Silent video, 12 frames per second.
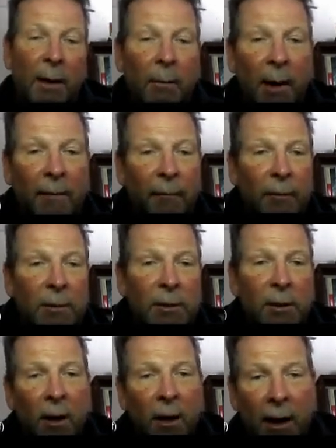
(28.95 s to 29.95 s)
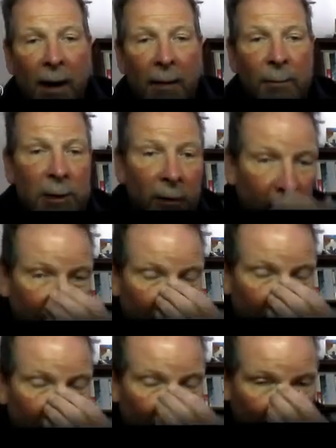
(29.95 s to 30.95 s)
Now, when I first started, I was looking
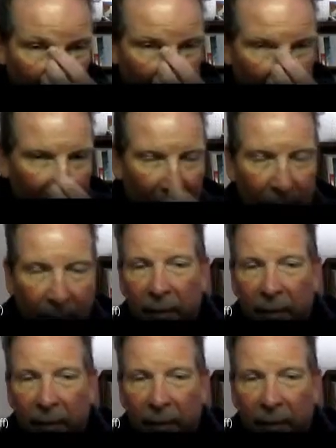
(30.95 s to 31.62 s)
at this thing and